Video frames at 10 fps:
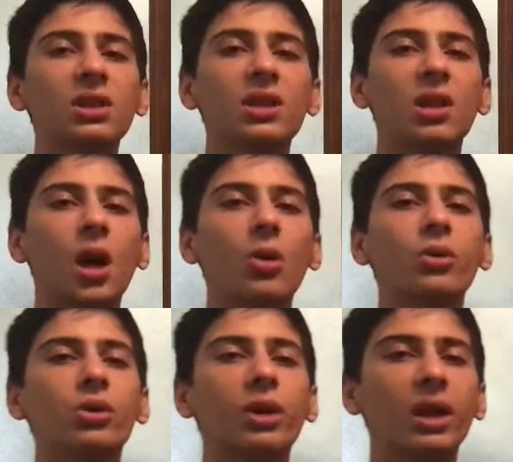this is how
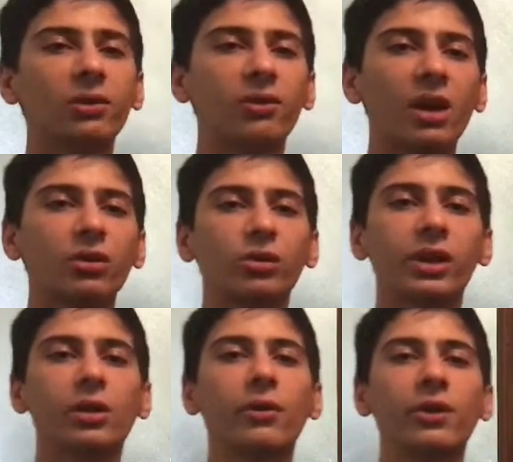you get
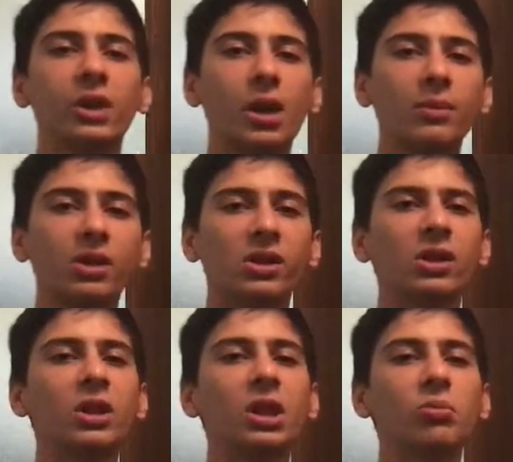factorial of a number
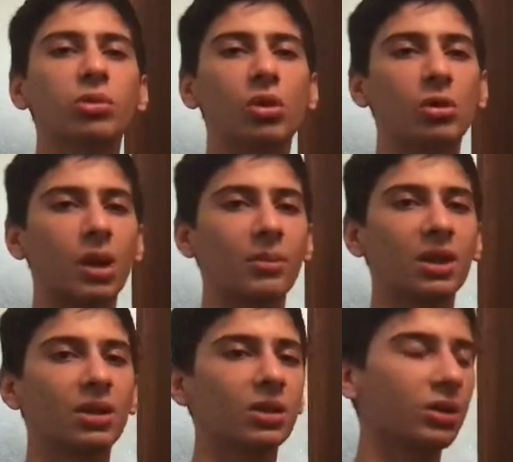in
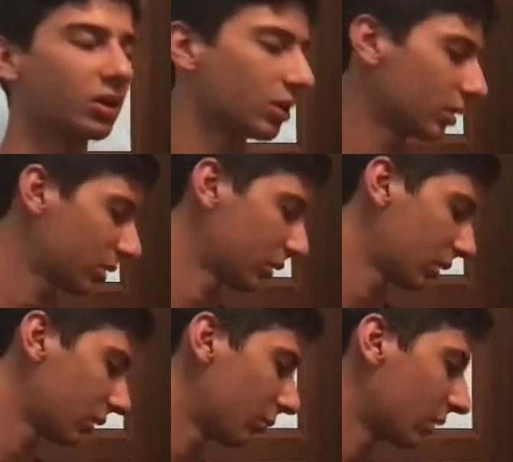programming
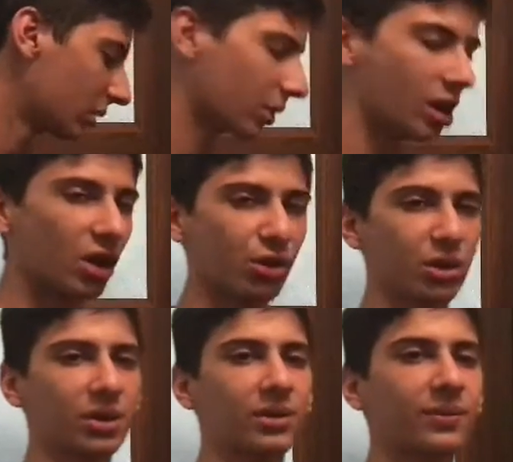with recursion.